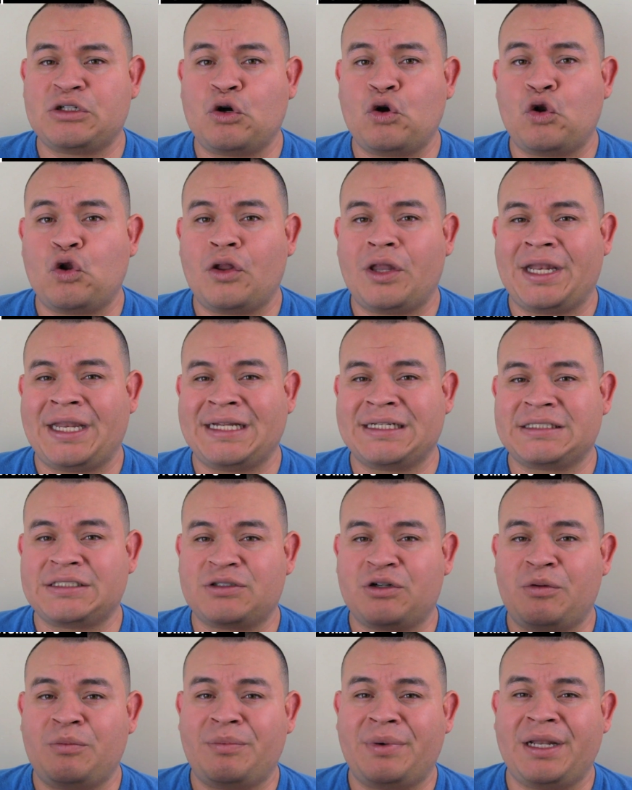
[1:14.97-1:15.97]
go to the
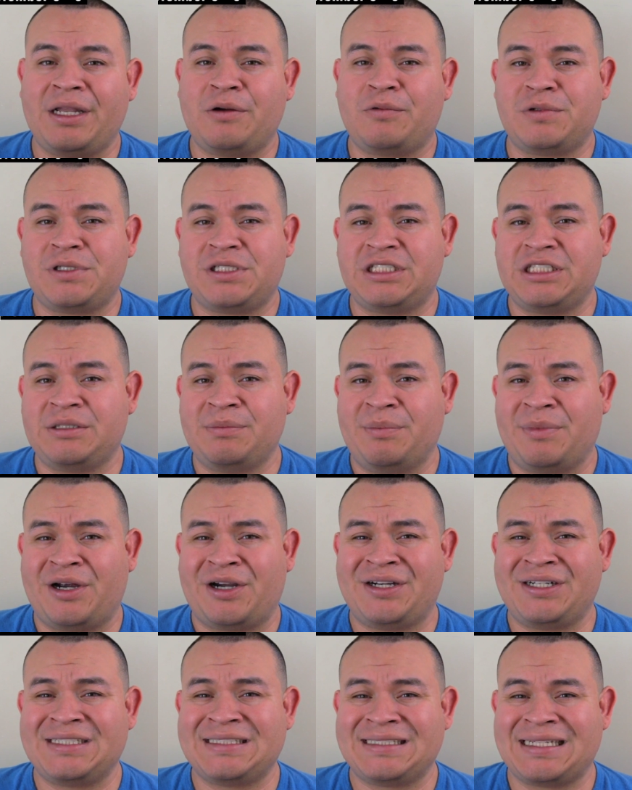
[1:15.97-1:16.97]
next company, which is
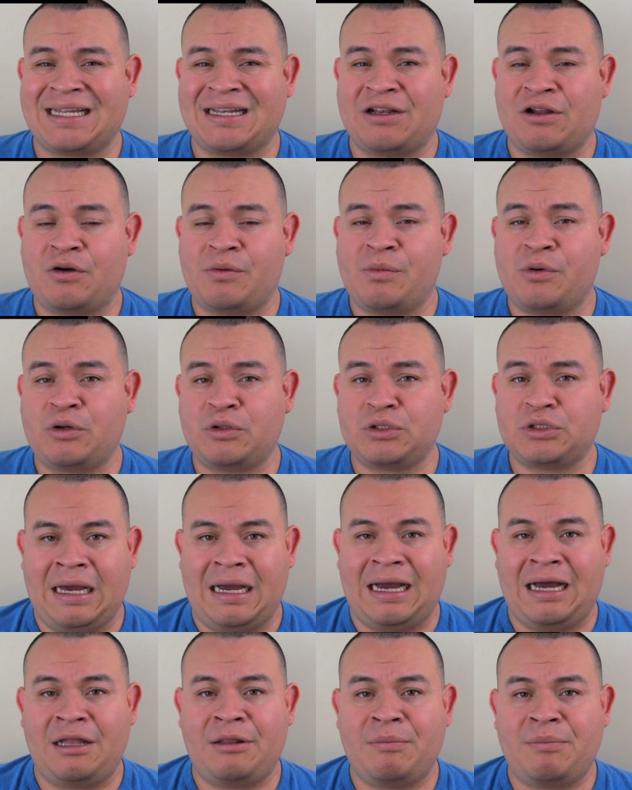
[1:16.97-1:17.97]
Barnes & Noble.
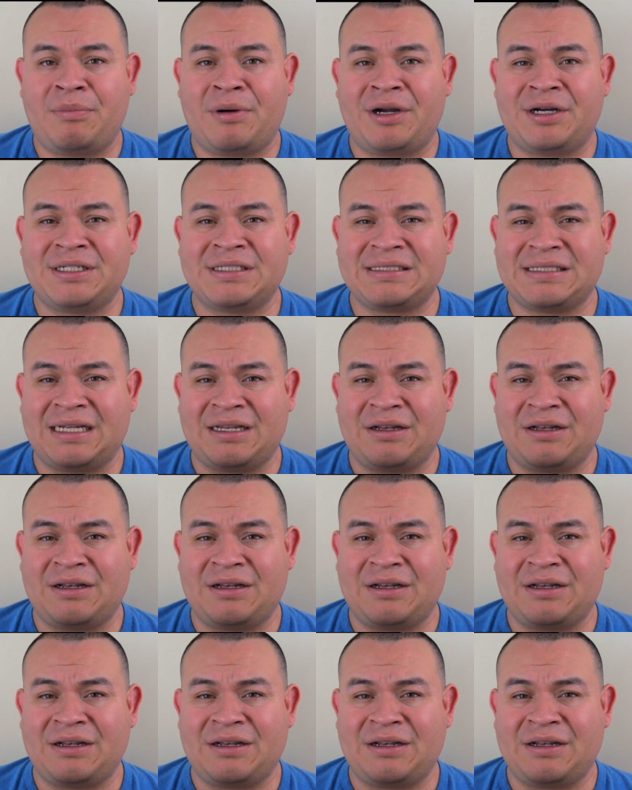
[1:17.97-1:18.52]
And Barnes &